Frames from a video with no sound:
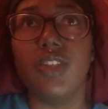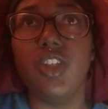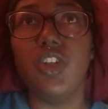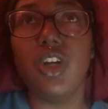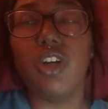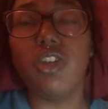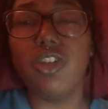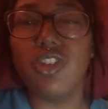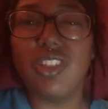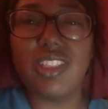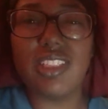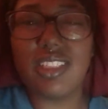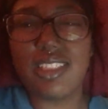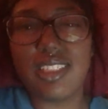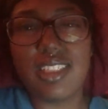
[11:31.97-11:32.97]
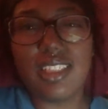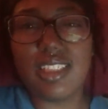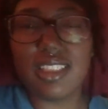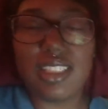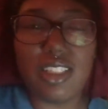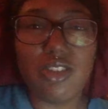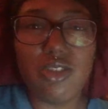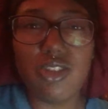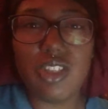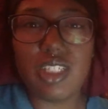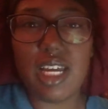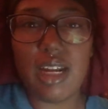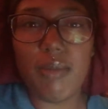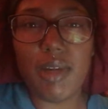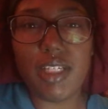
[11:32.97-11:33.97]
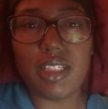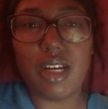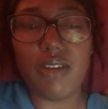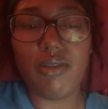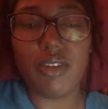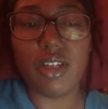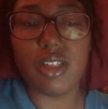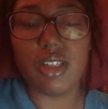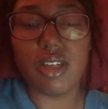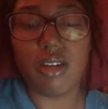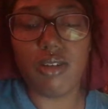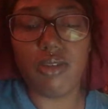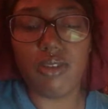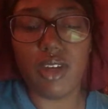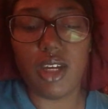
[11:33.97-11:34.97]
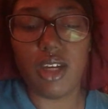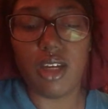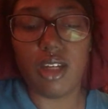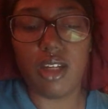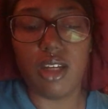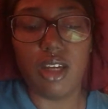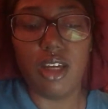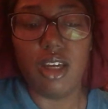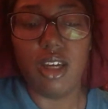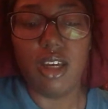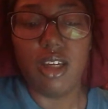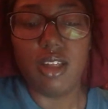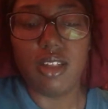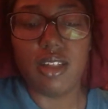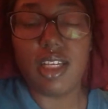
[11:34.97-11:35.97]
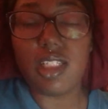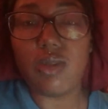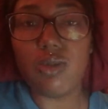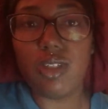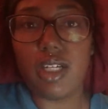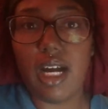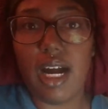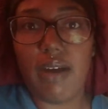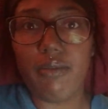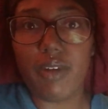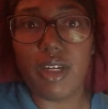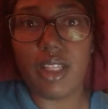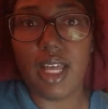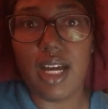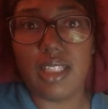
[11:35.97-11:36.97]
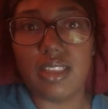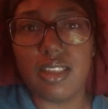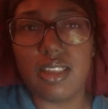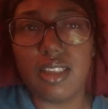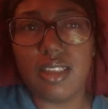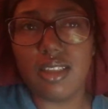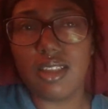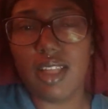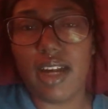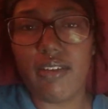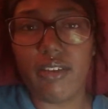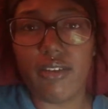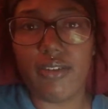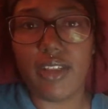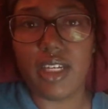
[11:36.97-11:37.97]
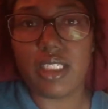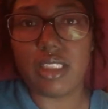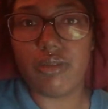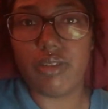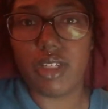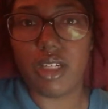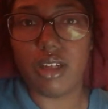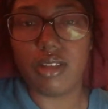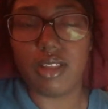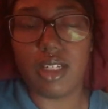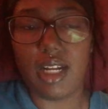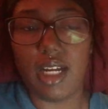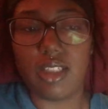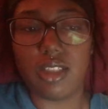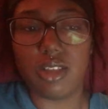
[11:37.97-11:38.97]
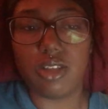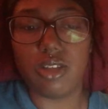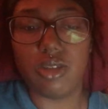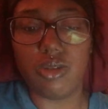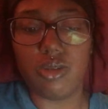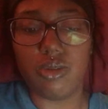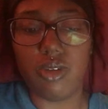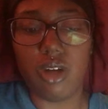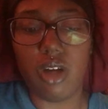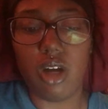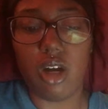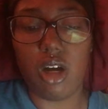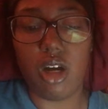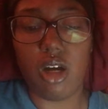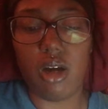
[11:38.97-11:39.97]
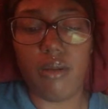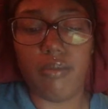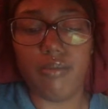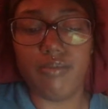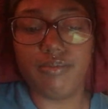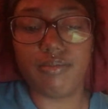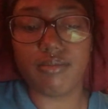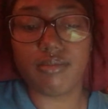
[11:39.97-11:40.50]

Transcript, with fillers: you know, you just you just gotta make time for yourself and that's what I'm realizing. These are like reflection videos that I just do. Um,